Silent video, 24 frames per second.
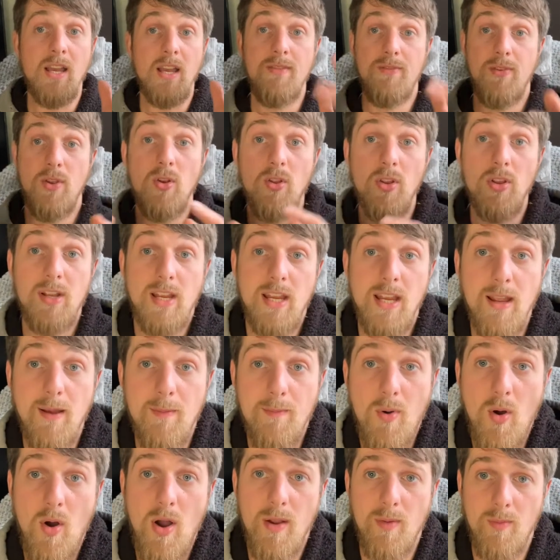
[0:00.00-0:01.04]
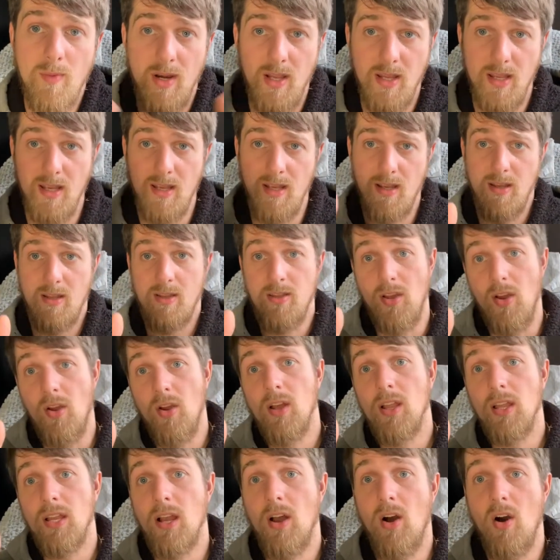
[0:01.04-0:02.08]
you're looking at buying one of the
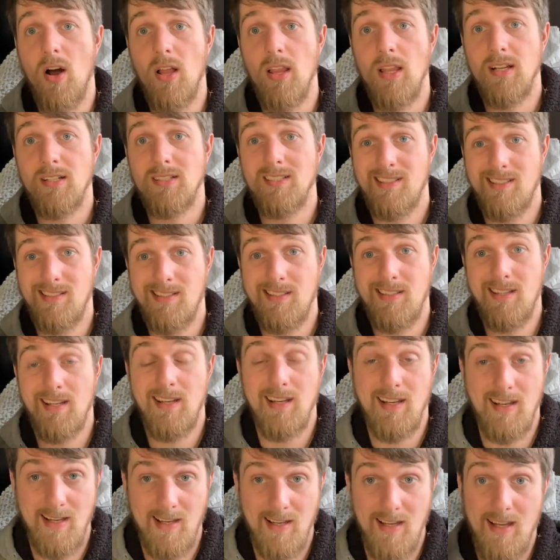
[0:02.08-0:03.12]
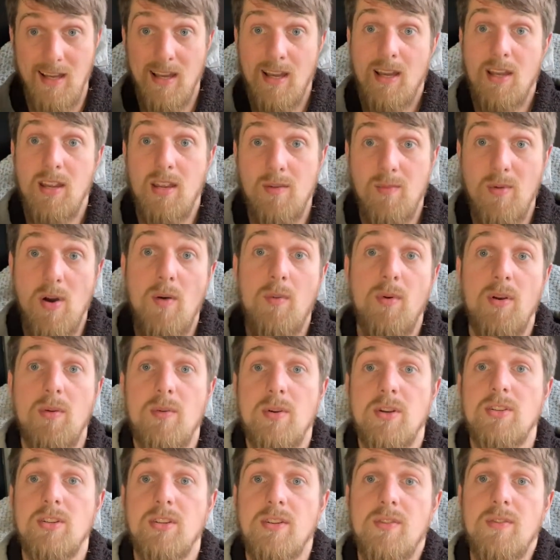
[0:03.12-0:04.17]
earlier Hiluxes, you might want to
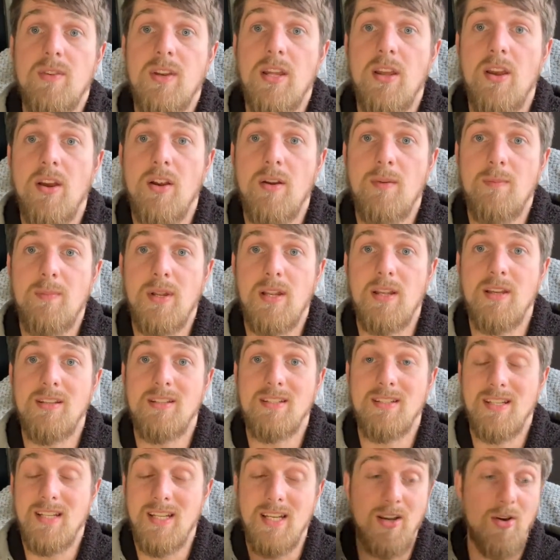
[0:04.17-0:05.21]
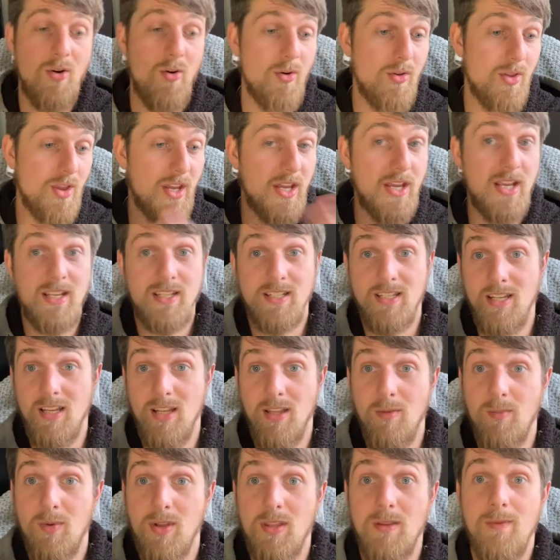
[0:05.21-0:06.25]
watch this video, because in all the years
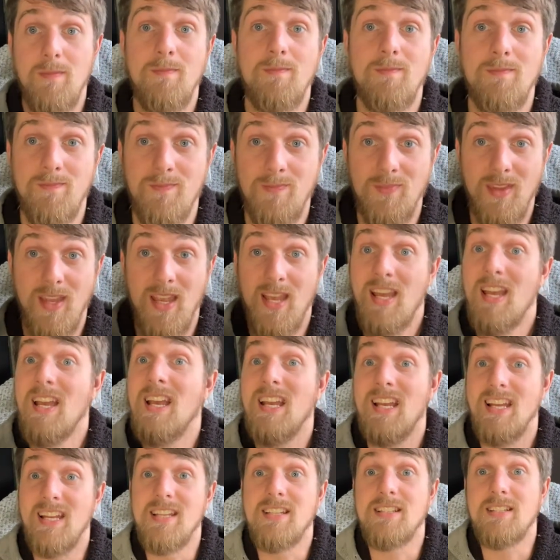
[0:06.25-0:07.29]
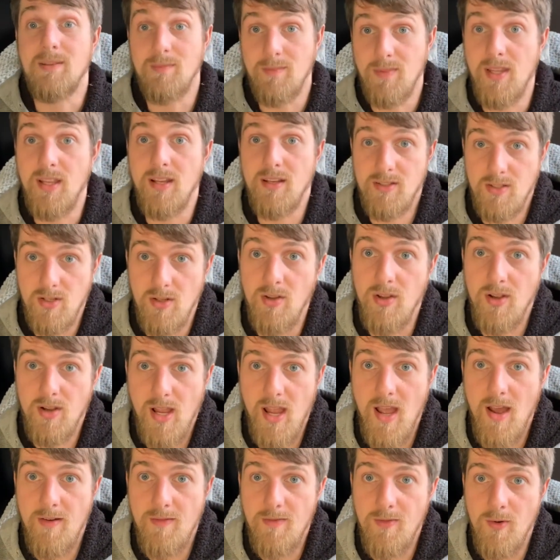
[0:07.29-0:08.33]
dealing with them, here's some things to look
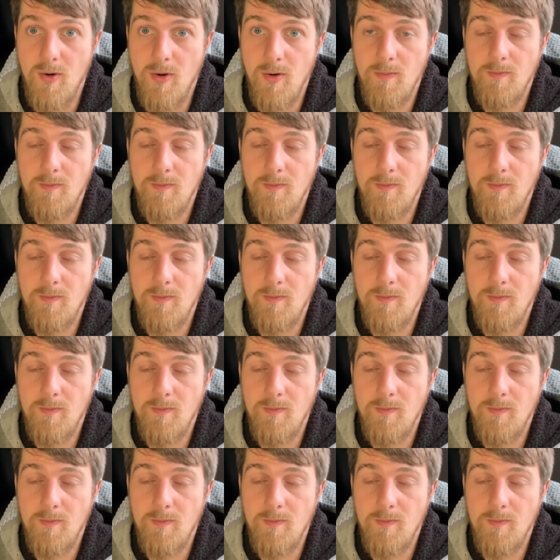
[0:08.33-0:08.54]
out for.